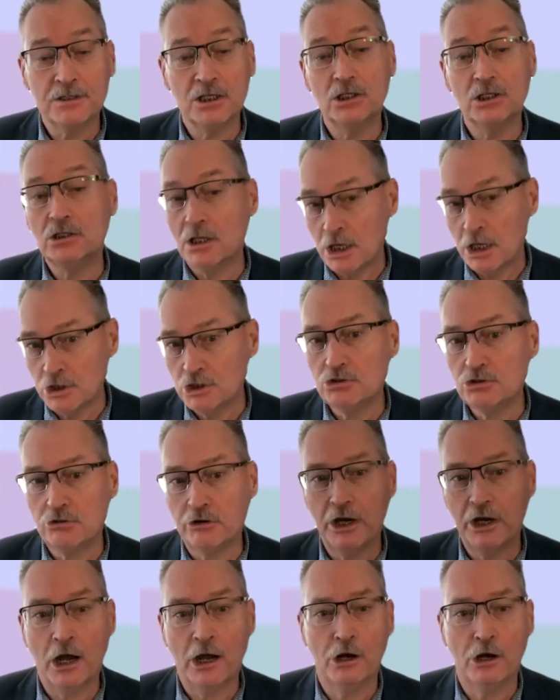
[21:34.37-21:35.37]
and
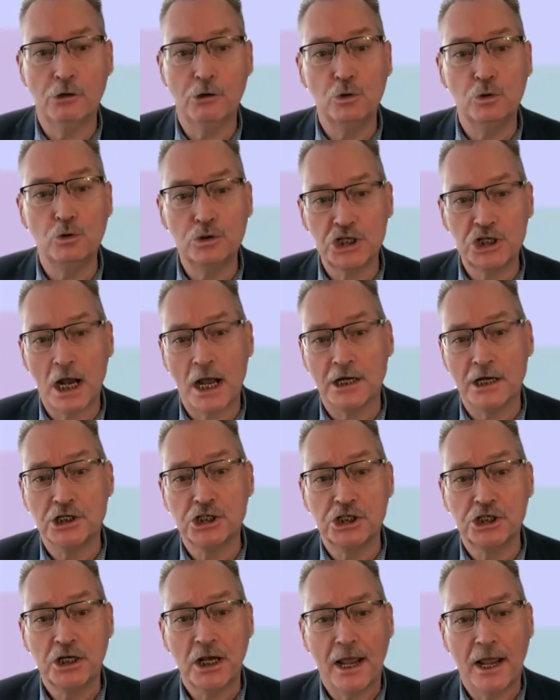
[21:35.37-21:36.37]
history, I hope, will
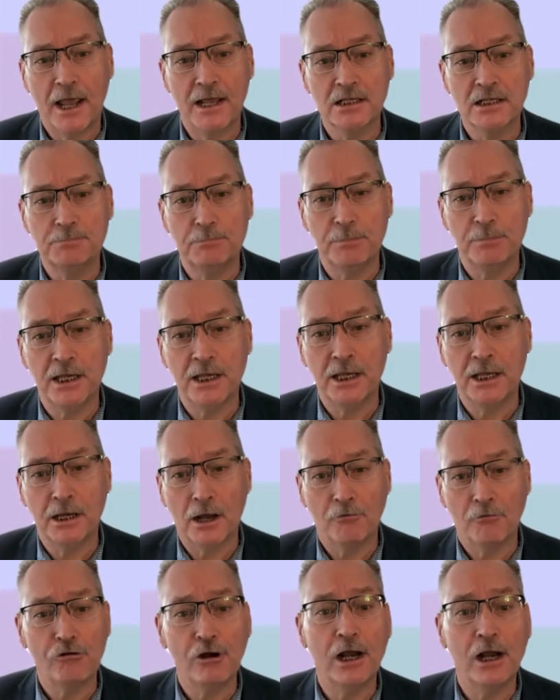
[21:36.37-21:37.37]
judge as
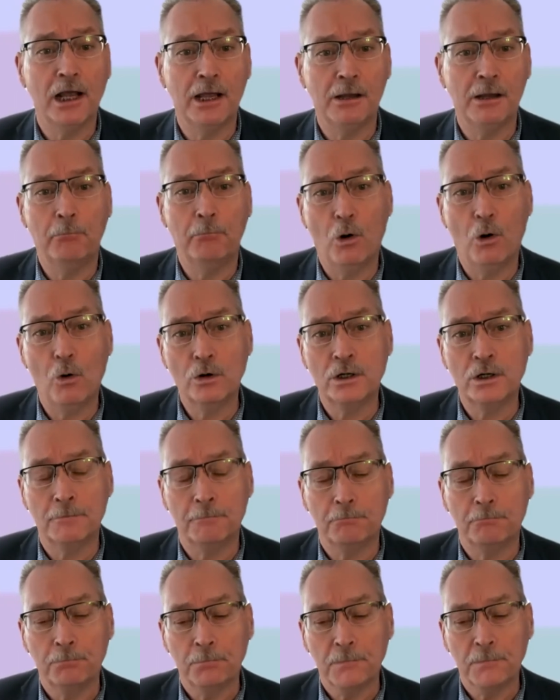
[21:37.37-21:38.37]
being really
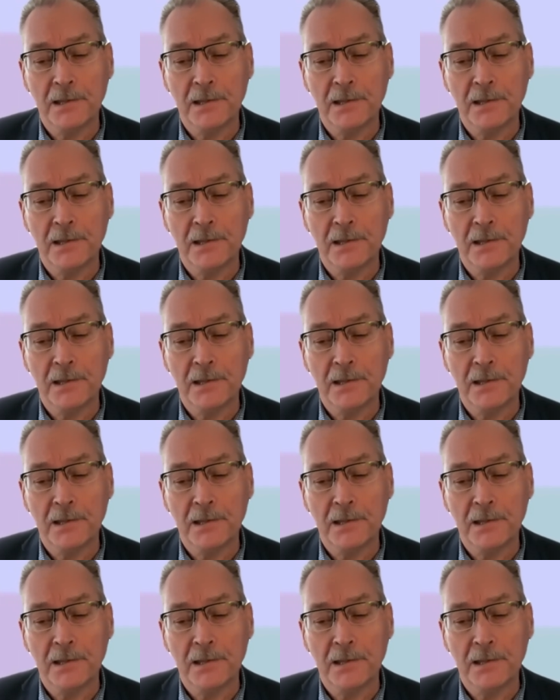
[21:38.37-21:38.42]
important.